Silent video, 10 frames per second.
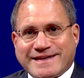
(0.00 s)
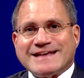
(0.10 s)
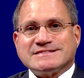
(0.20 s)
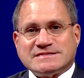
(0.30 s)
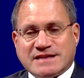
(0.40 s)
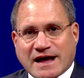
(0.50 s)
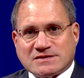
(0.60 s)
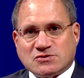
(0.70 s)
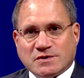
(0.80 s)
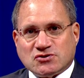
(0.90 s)
desks
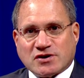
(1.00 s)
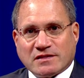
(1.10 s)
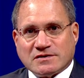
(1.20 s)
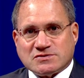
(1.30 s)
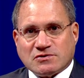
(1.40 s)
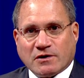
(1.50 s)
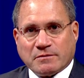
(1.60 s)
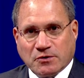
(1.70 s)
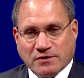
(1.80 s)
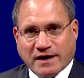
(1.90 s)
next to each other, so
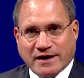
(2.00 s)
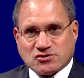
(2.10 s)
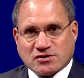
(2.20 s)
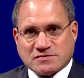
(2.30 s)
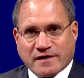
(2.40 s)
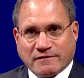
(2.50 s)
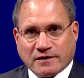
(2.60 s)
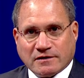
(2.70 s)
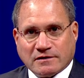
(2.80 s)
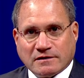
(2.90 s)
communication's
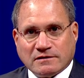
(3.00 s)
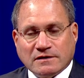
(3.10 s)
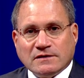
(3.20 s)
very good.